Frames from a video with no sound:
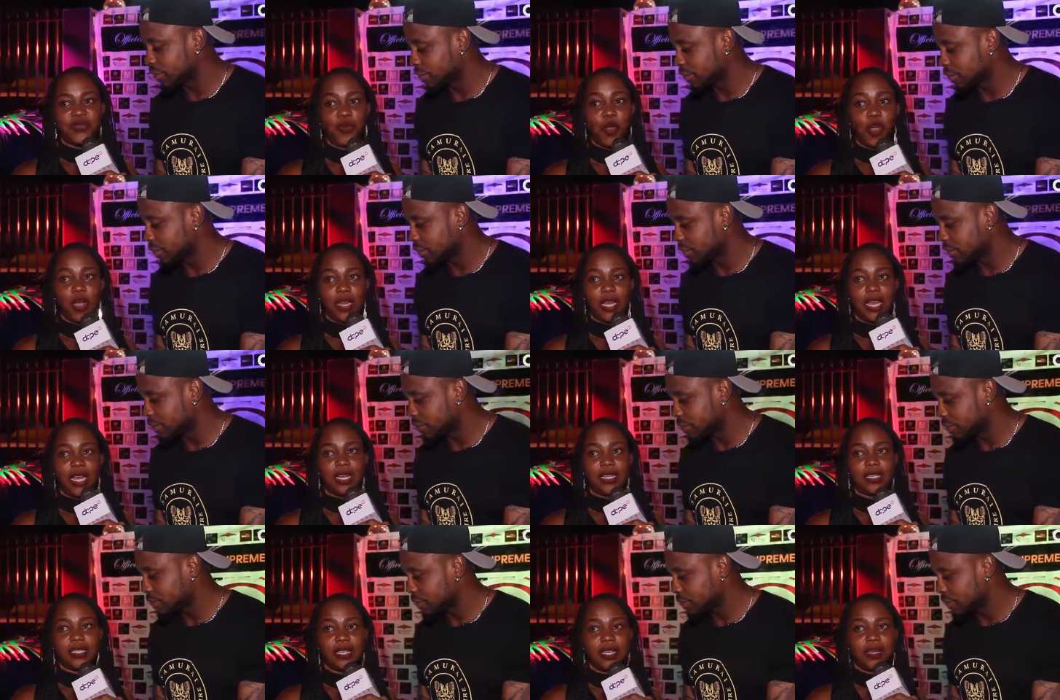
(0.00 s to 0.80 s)
Speaker 1: fun
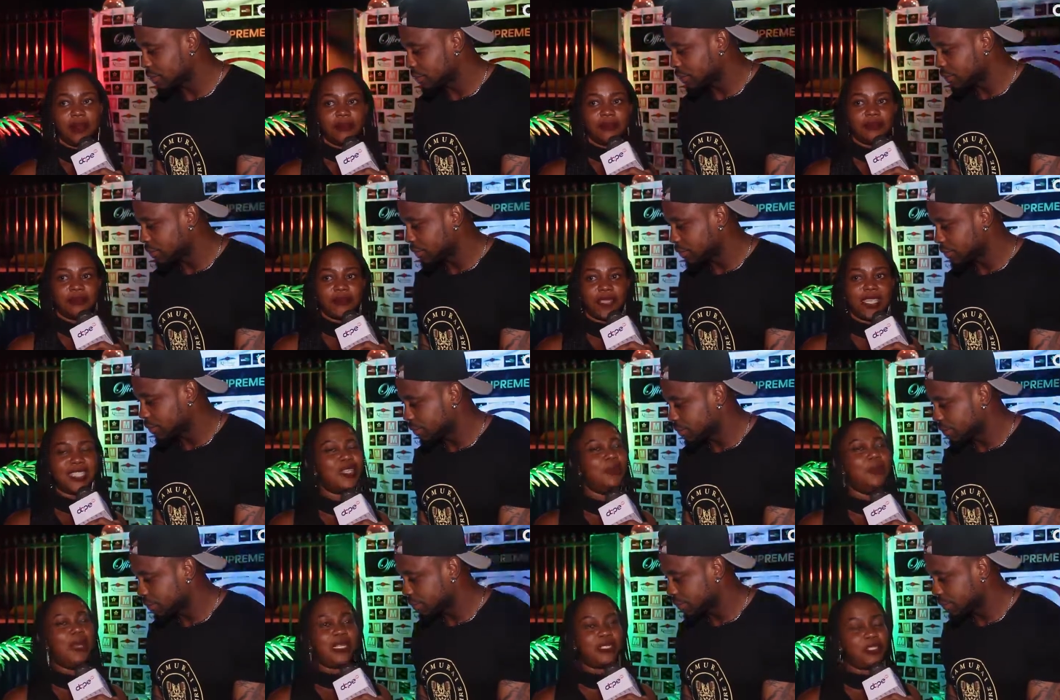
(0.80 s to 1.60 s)
and um, it's a
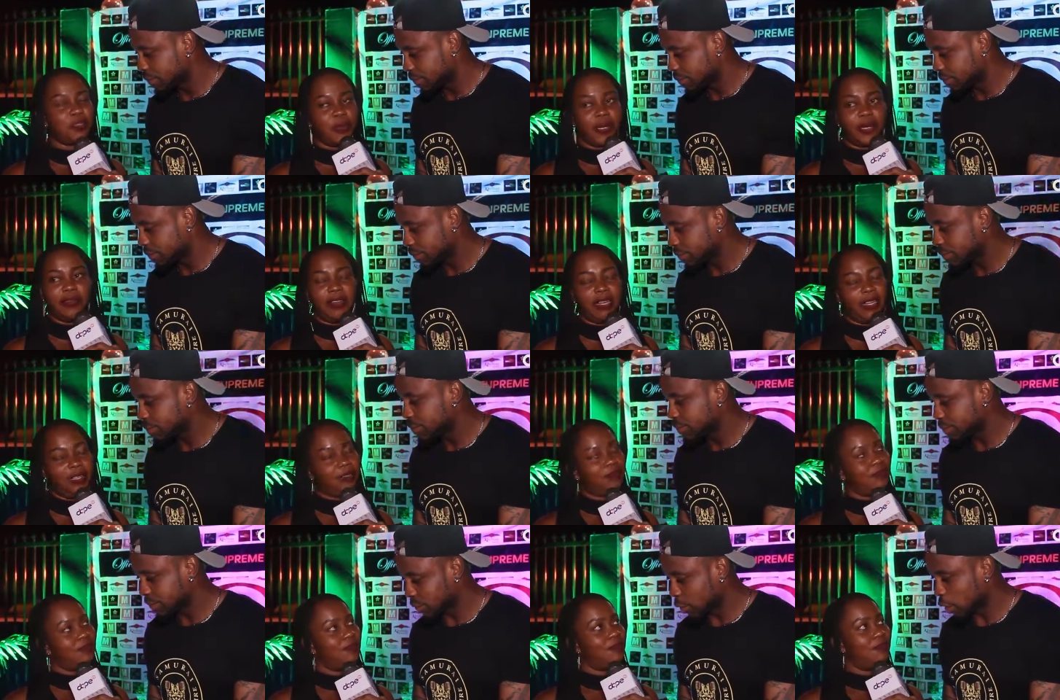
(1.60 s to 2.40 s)
place to be really.
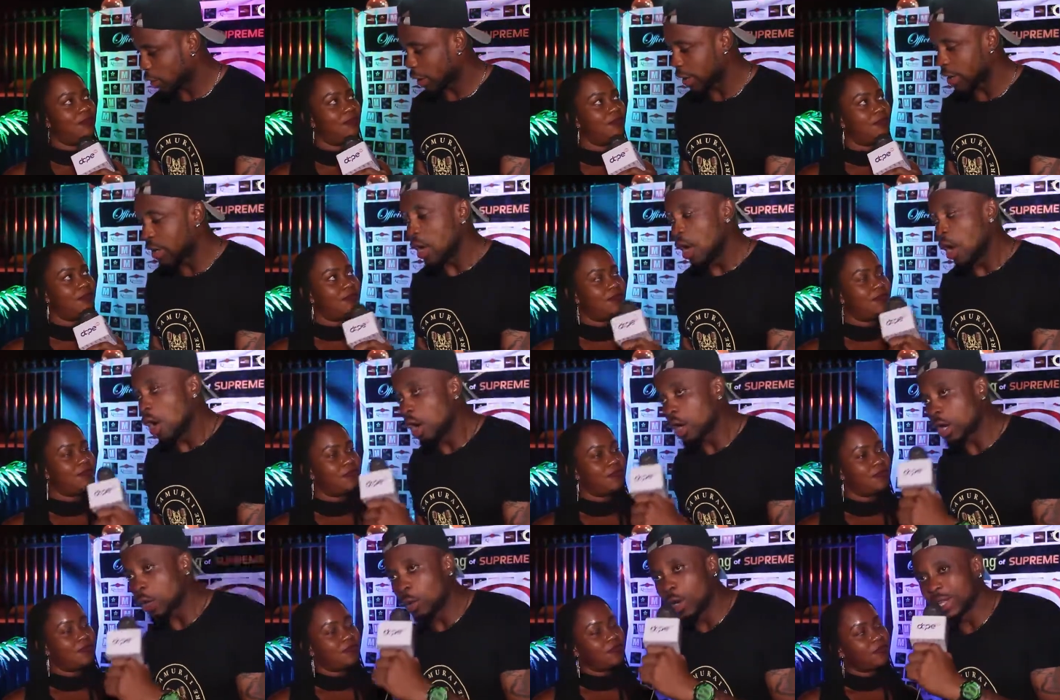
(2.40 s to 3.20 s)

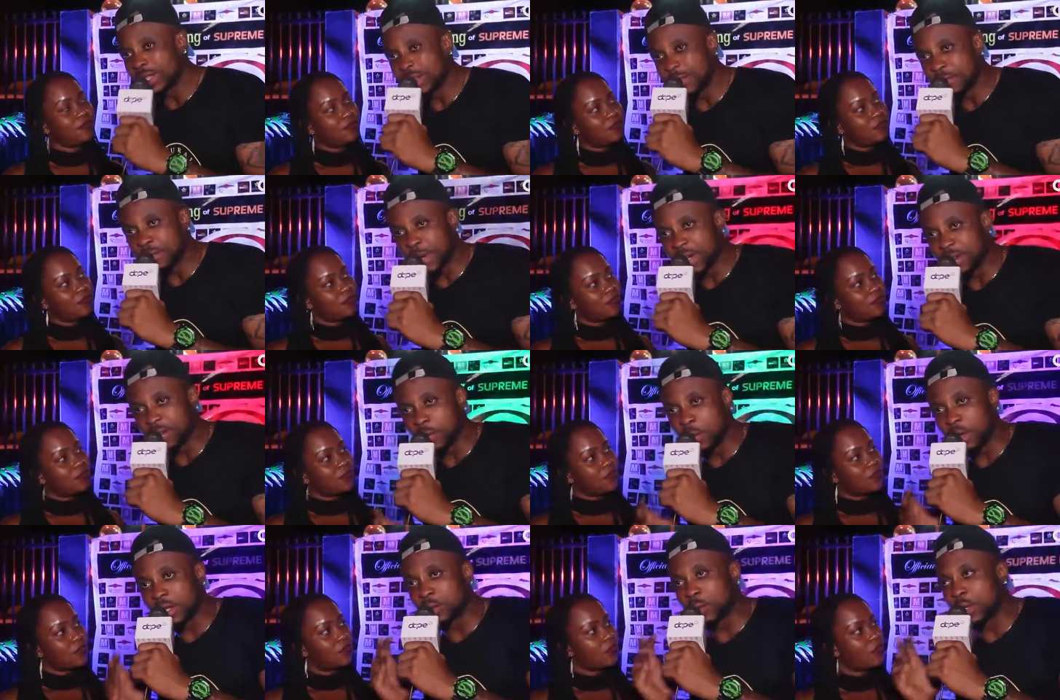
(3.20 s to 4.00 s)
Speaker 2: Okay, what,
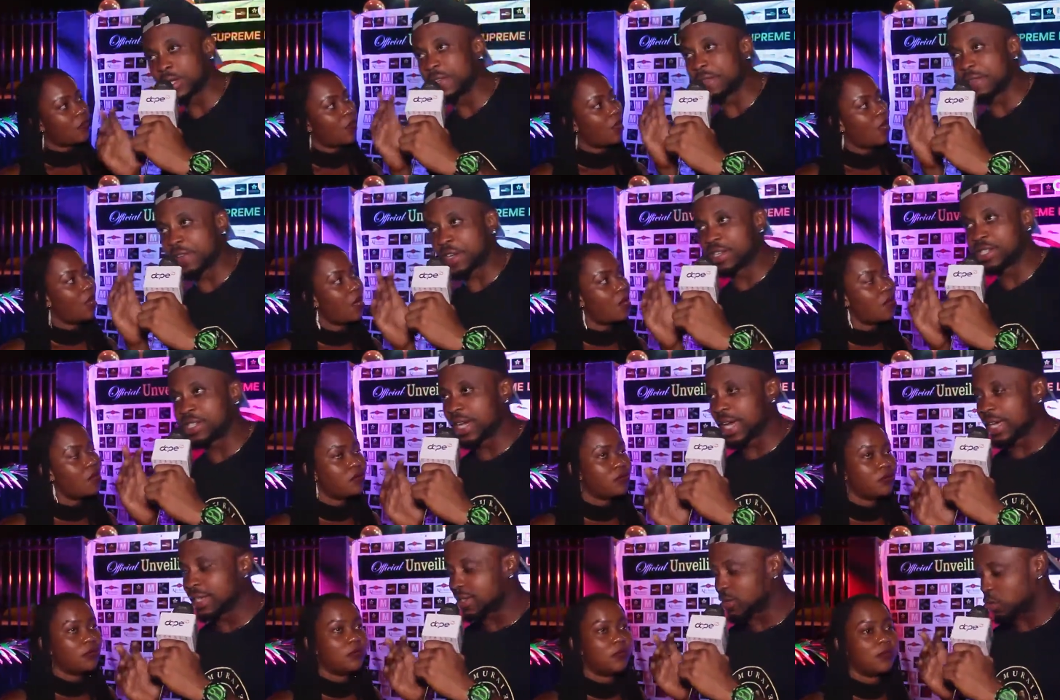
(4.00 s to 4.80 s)
what, what
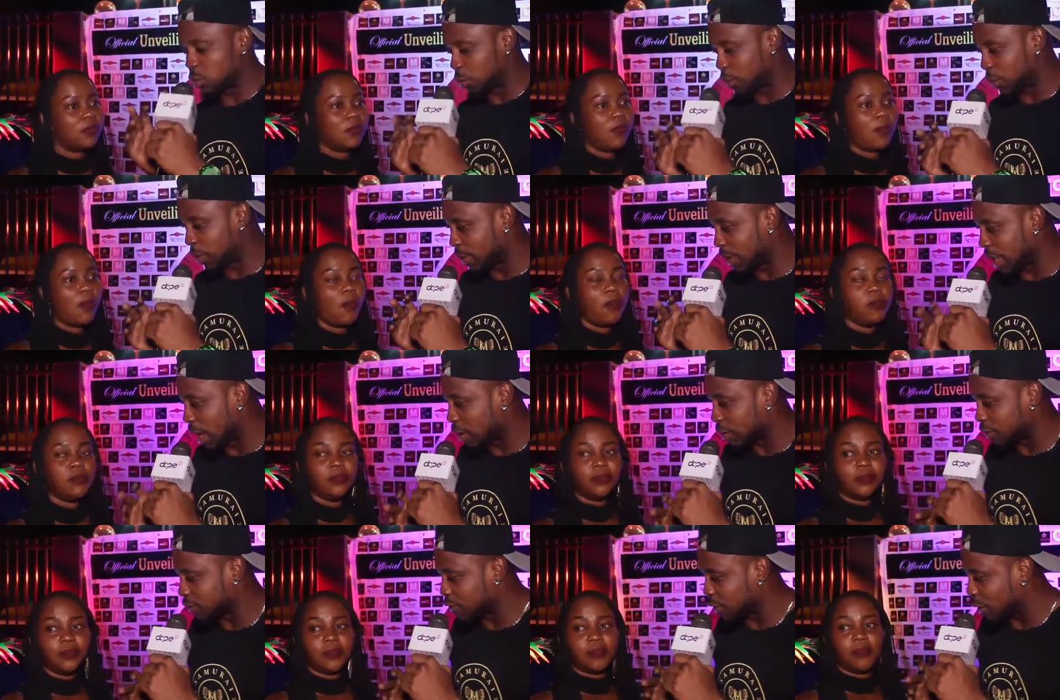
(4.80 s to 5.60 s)
differentiates Supreme
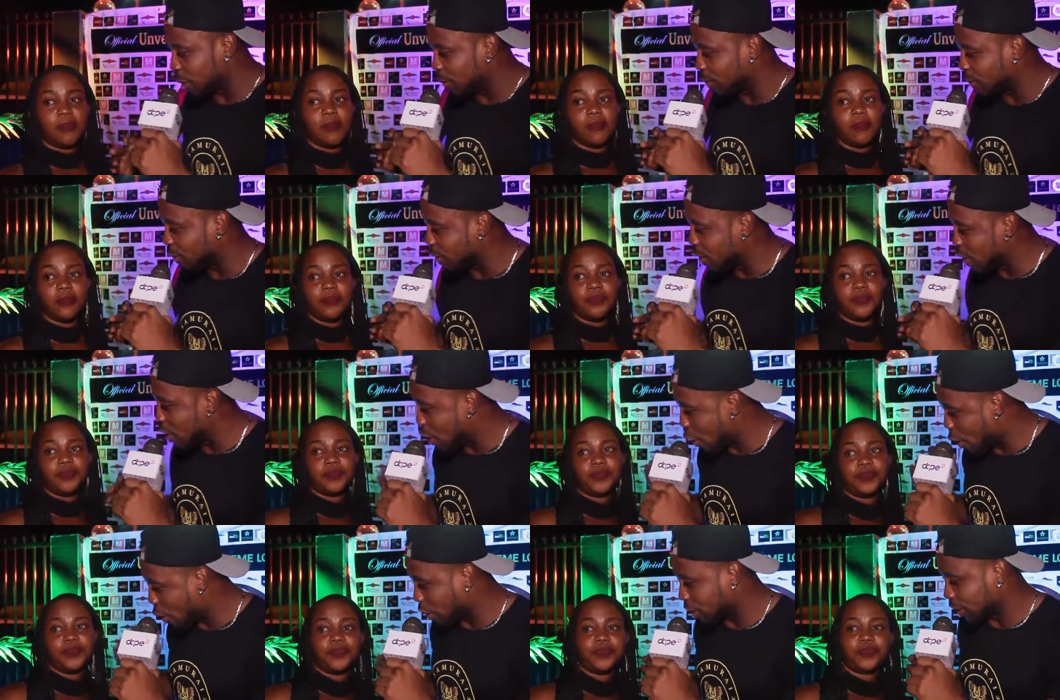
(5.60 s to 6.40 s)
Lounge from
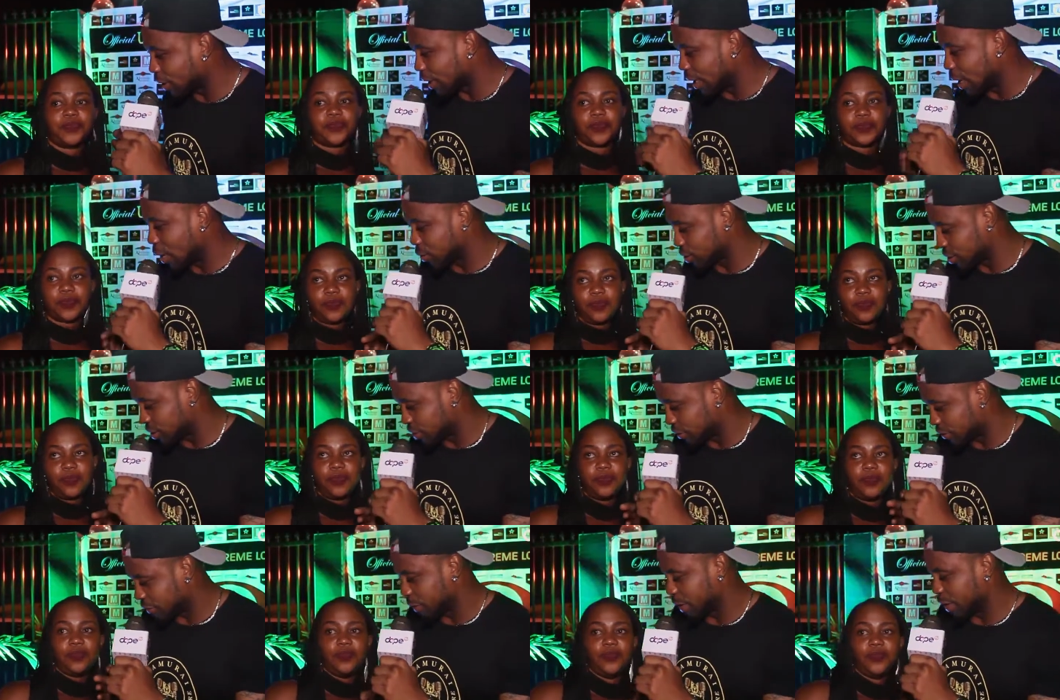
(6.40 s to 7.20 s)
other lounges
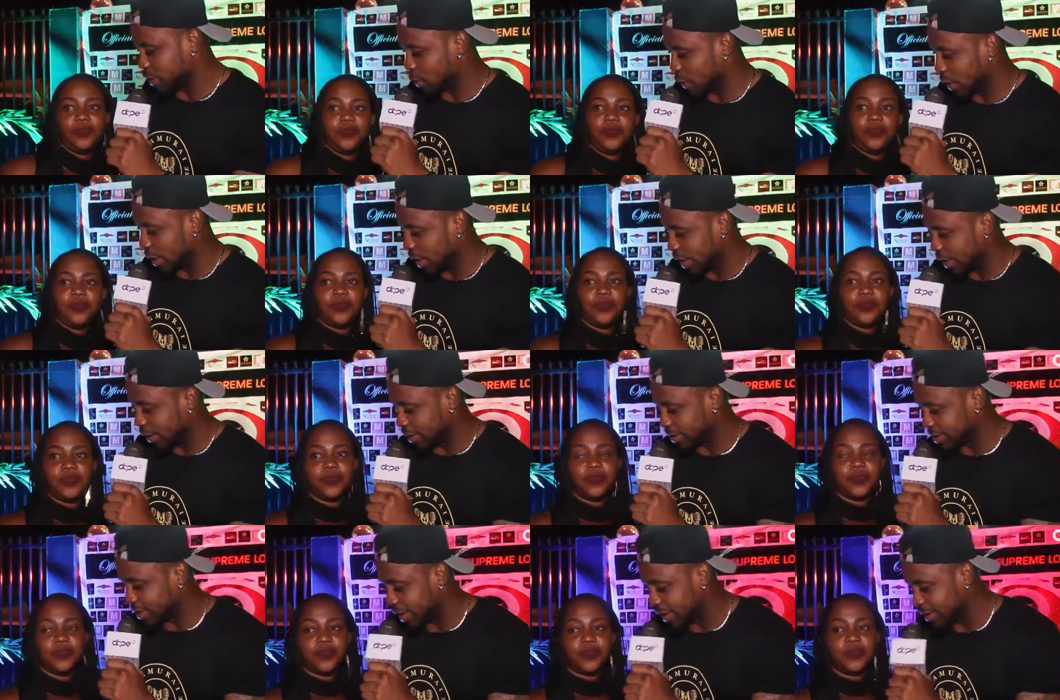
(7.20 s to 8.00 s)
you've been to in Lagos
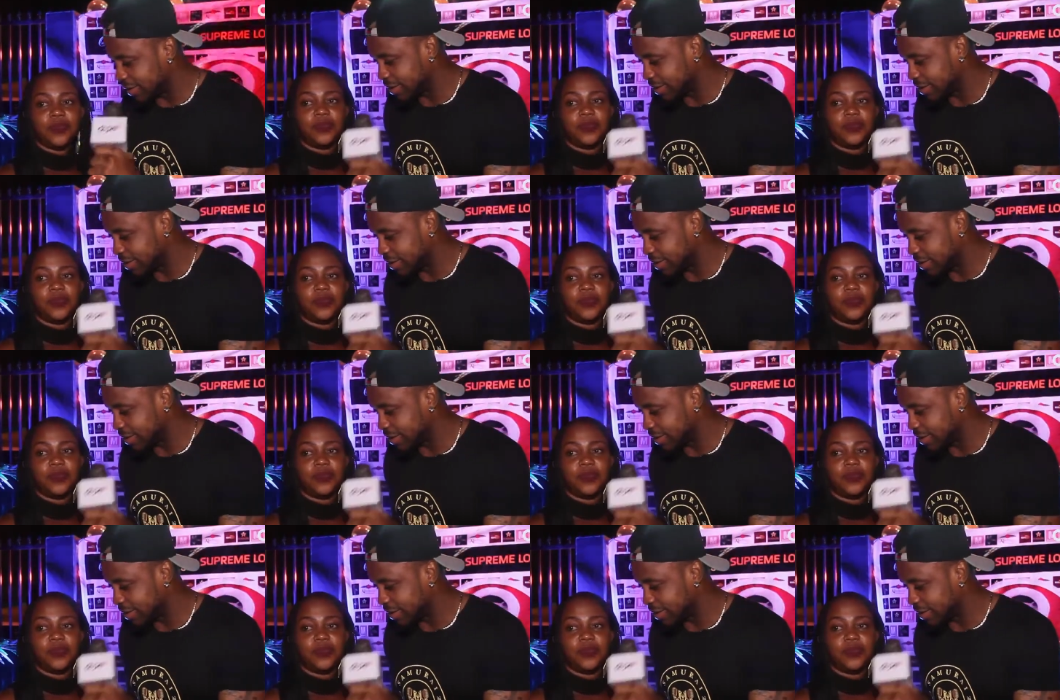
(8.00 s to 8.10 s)
State?